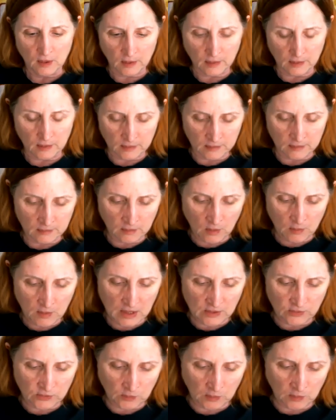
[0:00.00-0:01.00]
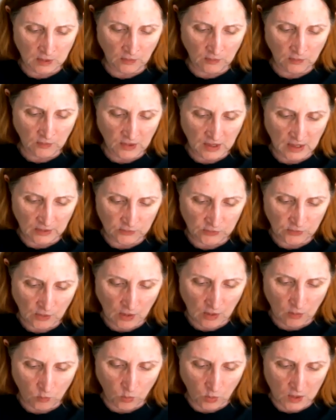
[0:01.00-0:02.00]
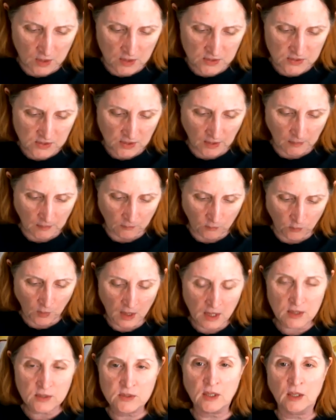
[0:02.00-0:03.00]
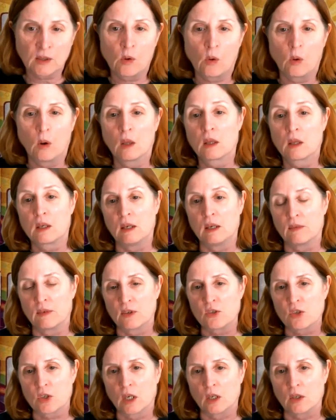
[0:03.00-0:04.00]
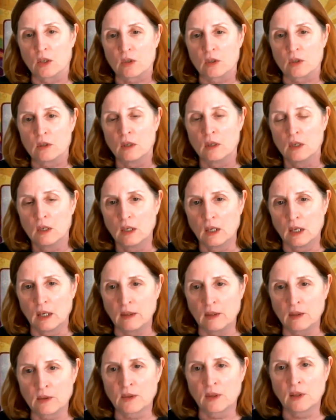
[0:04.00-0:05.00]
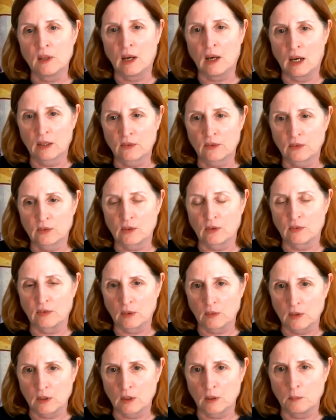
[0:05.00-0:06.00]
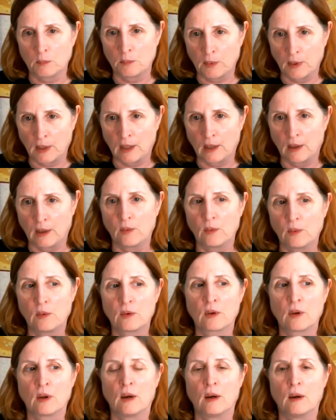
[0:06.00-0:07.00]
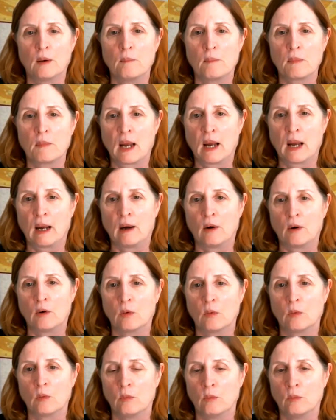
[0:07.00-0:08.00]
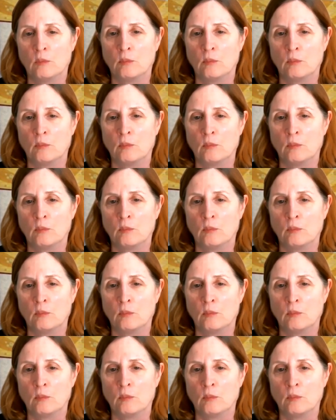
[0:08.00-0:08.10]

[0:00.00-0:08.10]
Okay, so another thing I saw was race and quality of education. And there's lots of stuff out there about how,